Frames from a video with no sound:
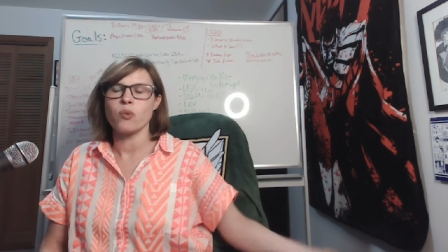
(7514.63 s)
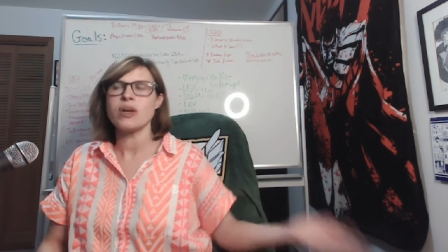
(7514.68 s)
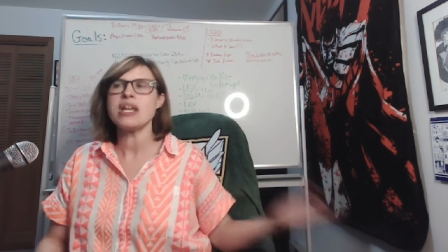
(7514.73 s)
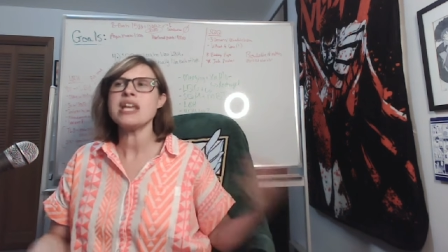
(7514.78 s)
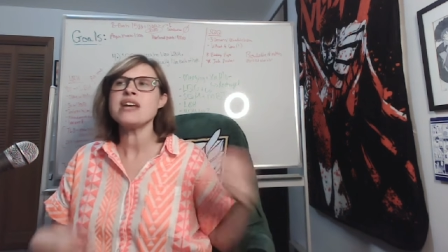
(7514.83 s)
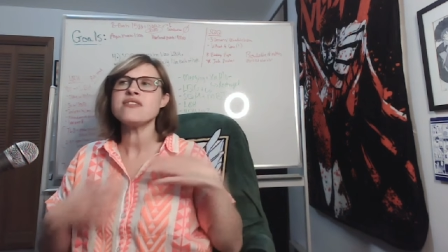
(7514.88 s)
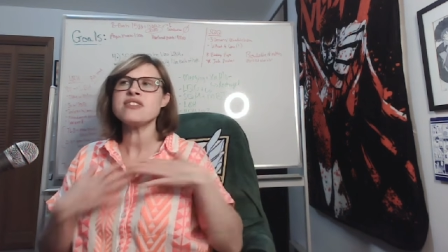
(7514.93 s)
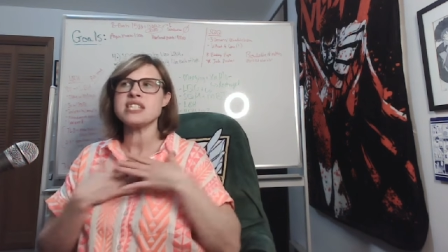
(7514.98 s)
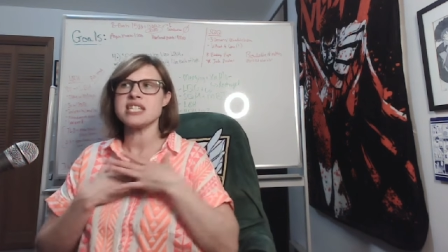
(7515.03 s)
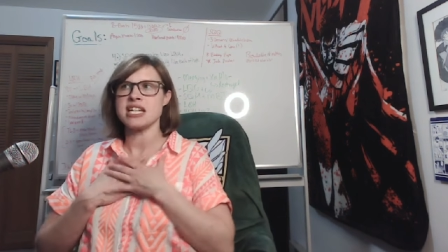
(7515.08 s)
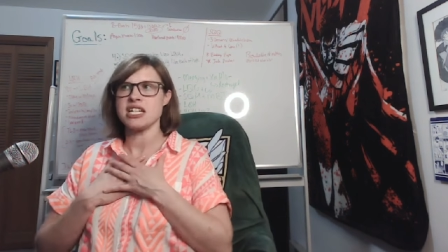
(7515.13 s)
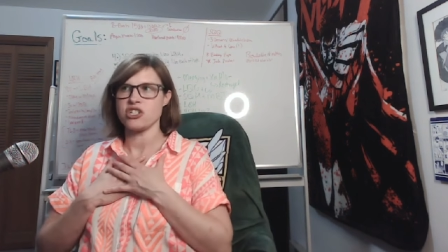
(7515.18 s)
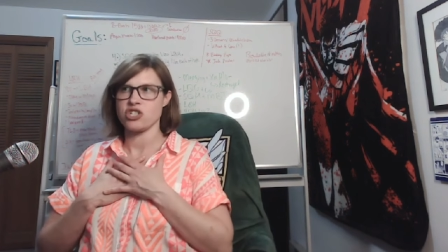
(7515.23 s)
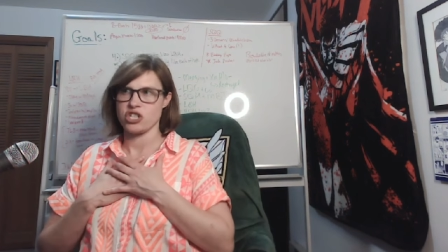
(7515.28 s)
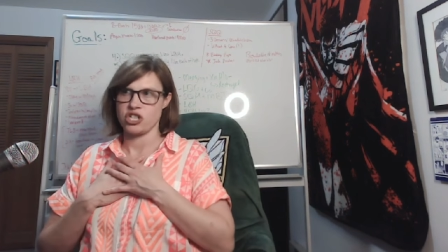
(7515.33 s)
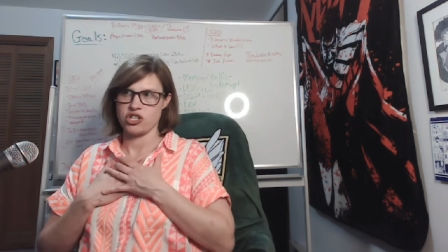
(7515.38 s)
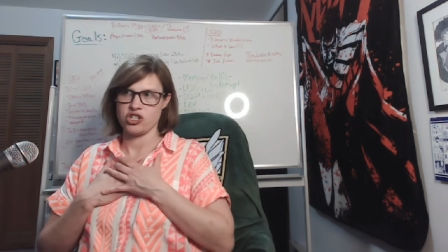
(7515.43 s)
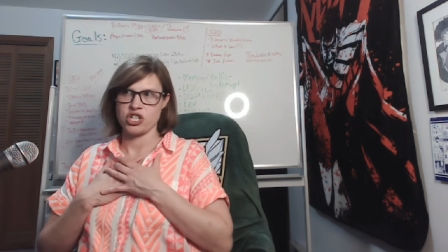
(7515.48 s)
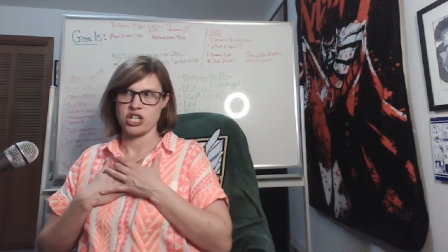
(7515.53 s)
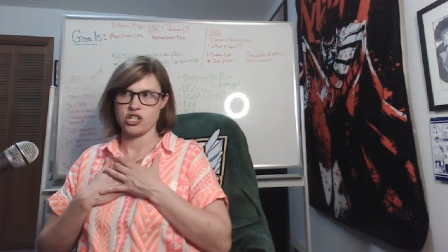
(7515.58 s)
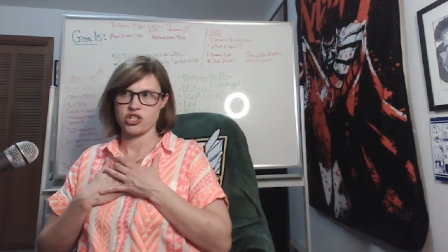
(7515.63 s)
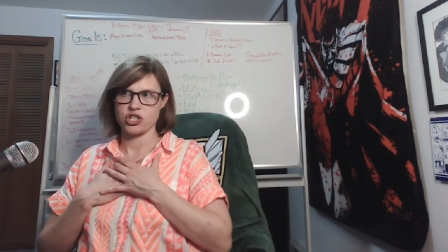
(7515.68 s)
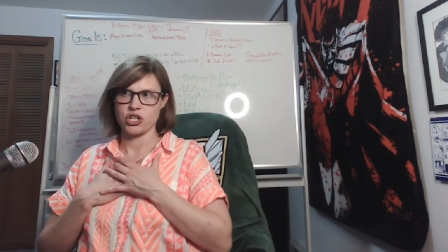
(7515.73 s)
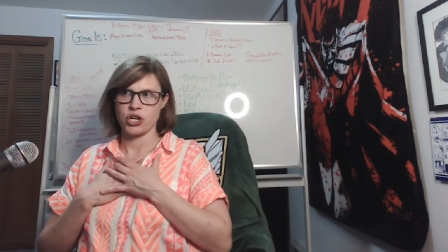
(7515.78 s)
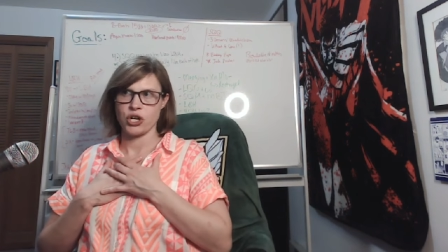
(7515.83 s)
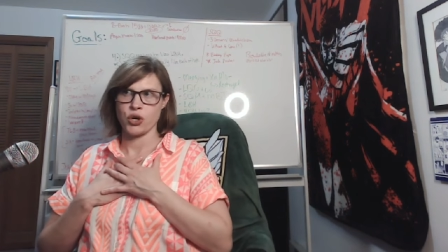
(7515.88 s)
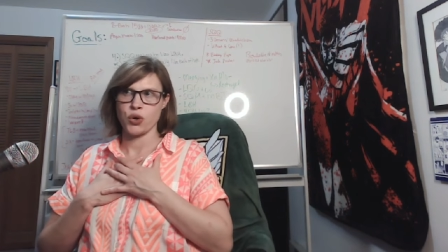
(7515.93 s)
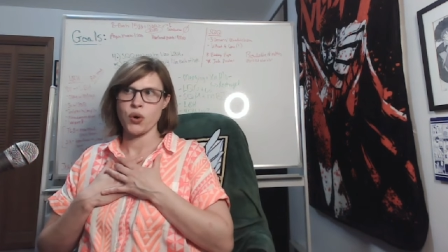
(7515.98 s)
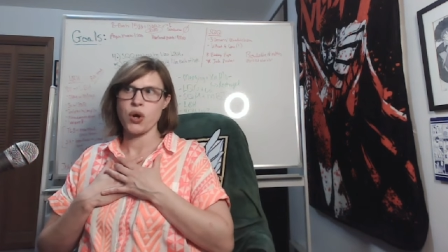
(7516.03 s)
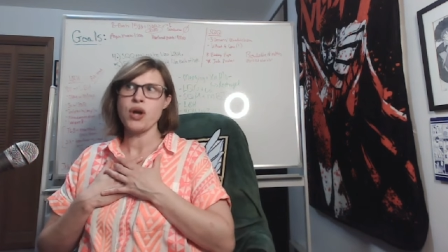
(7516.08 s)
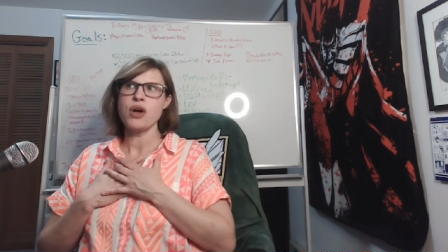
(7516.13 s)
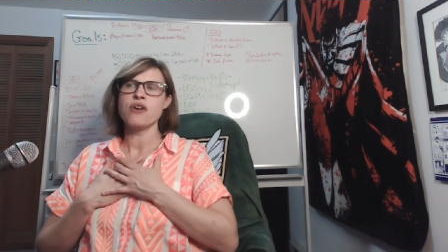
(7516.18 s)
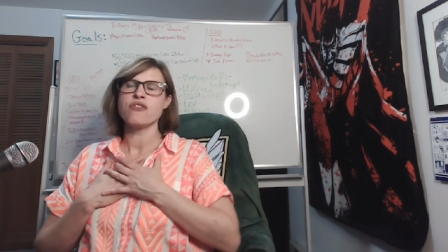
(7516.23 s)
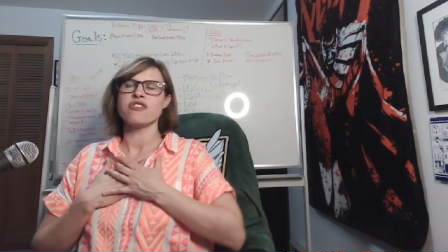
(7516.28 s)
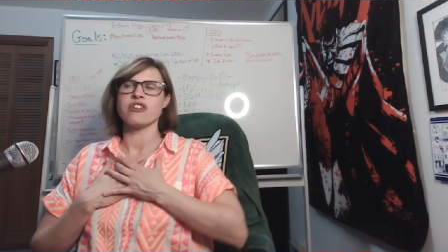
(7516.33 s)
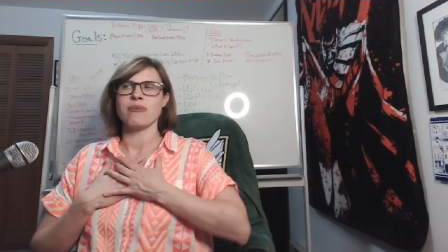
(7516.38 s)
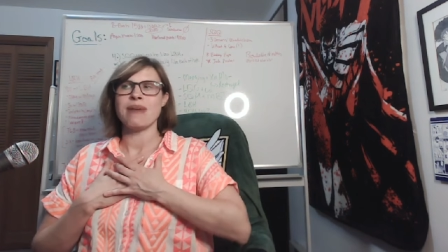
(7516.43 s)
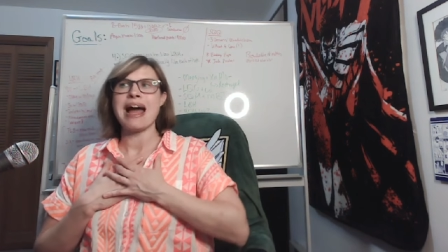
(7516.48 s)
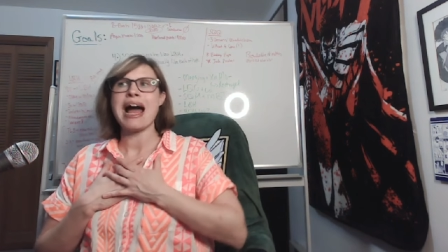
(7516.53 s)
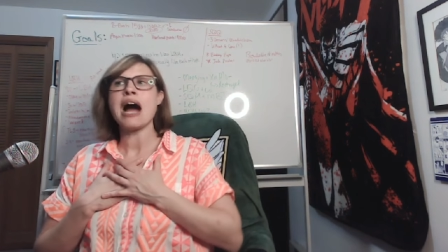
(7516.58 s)
we've seen Shen Qingqiu
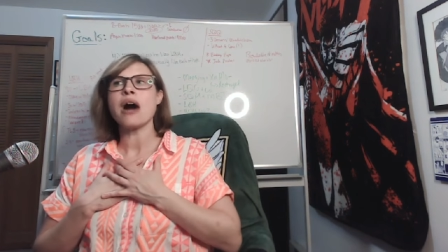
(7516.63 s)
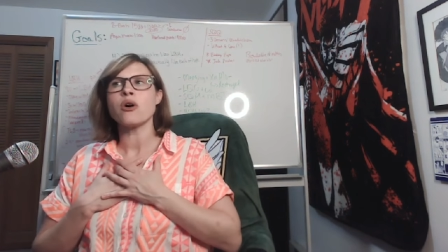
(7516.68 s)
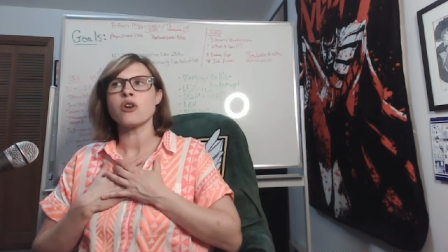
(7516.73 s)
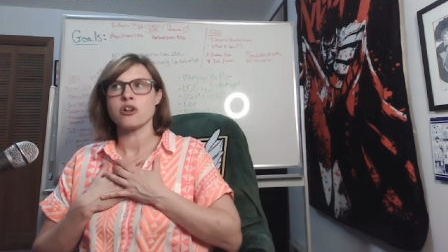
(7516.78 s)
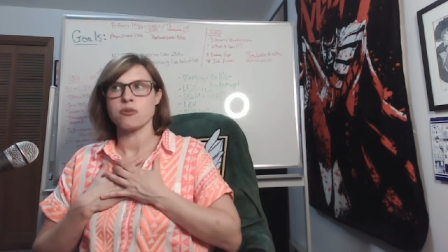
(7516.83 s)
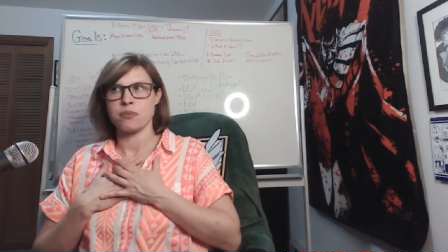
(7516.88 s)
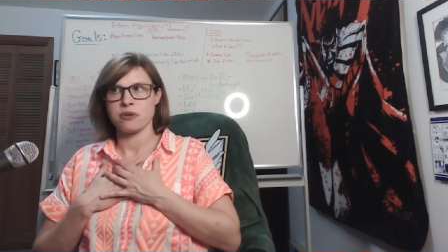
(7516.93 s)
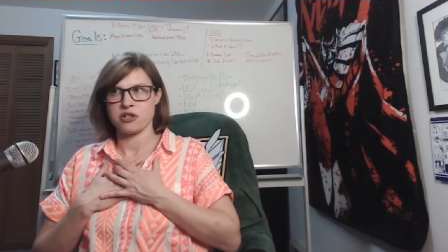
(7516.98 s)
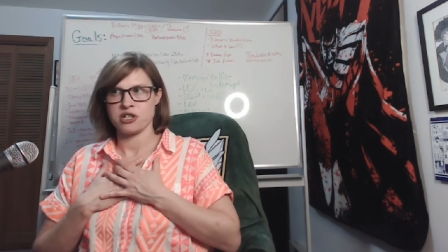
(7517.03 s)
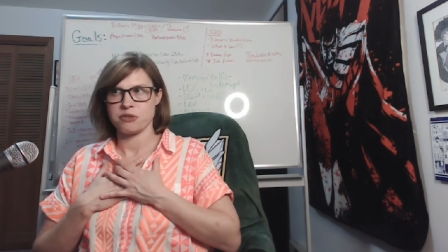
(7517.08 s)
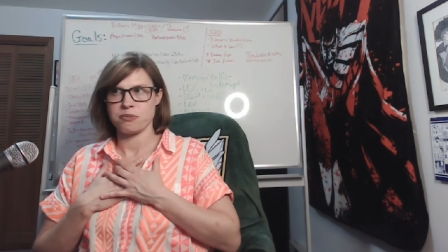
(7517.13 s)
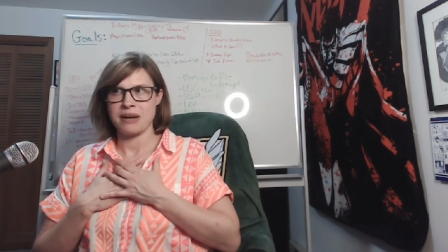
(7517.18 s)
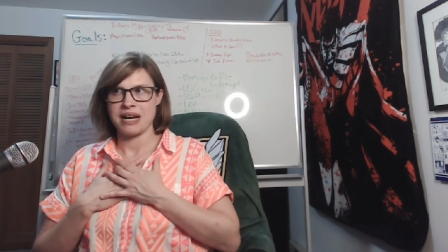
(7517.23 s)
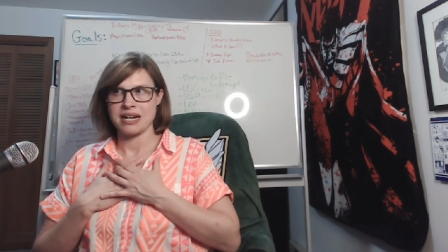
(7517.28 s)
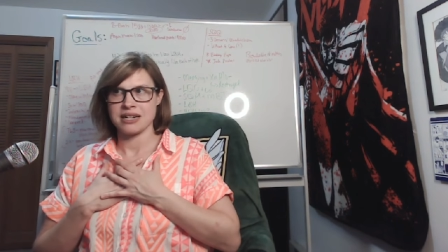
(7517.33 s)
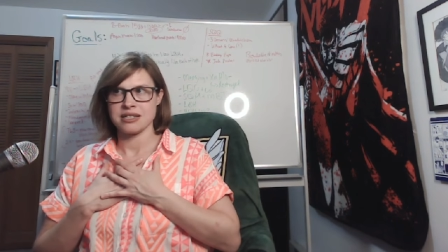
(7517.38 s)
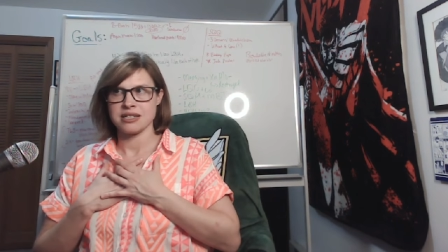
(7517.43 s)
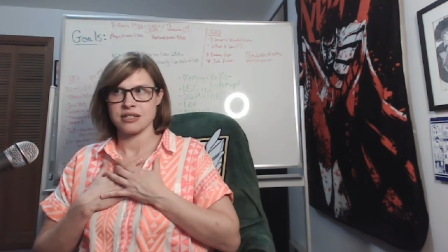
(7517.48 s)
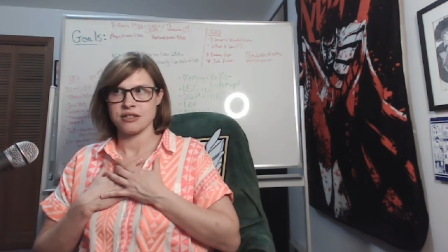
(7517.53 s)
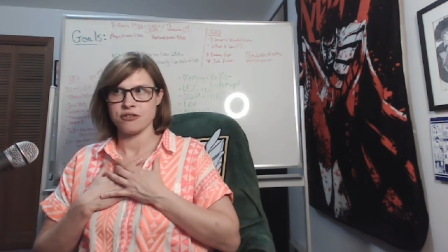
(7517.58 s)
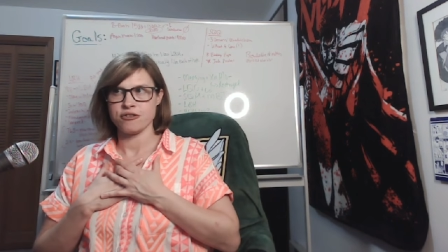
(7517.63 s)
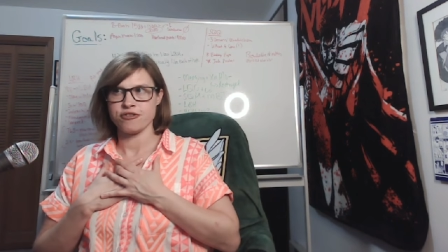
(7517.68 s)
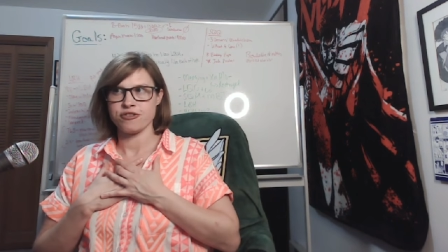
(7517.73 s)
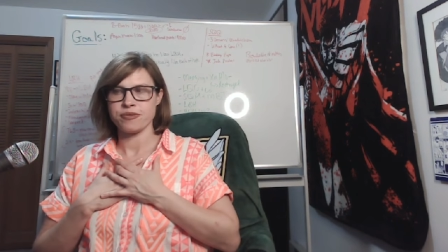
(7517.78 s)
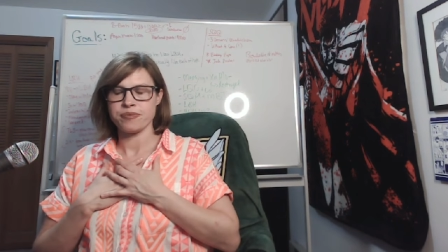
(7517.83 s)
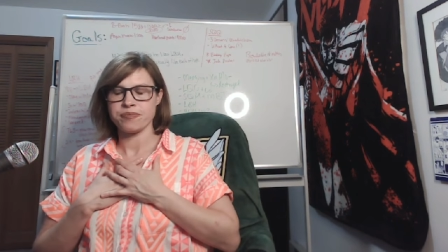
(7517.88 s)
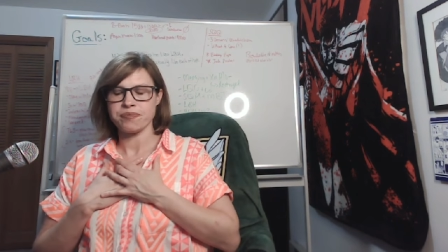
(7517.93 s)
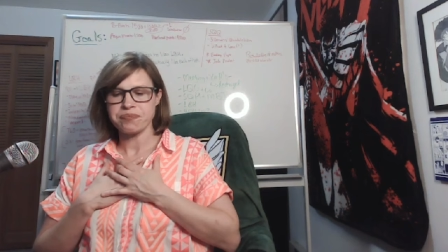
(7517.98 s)
from our perspective